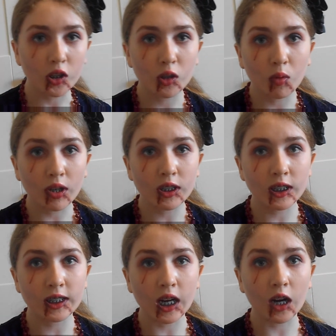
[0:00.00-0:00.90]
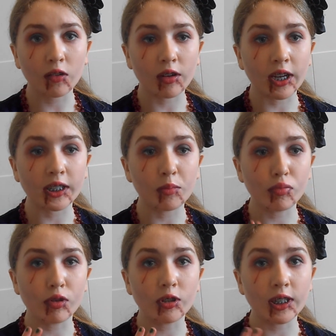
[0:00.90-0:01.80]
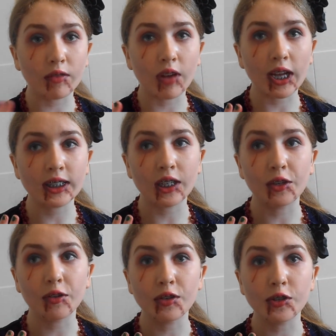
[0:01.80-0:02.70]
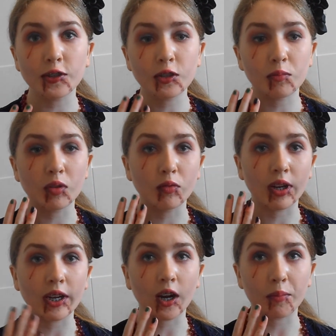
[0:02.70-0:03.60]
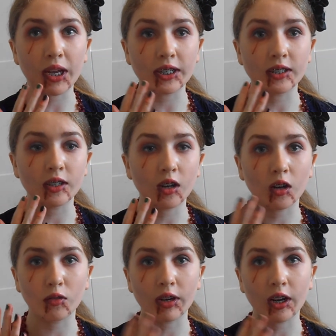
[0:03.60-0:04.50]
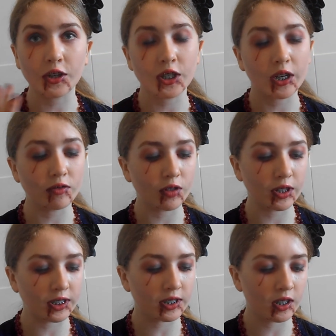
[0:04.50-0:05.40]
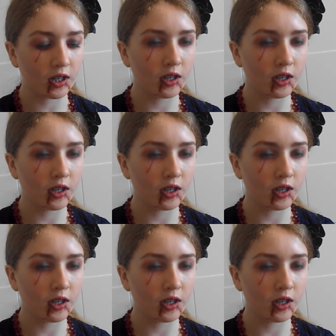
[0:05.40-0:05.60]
also want to start creating bruising effects and you can use some grey eyeshadow for this.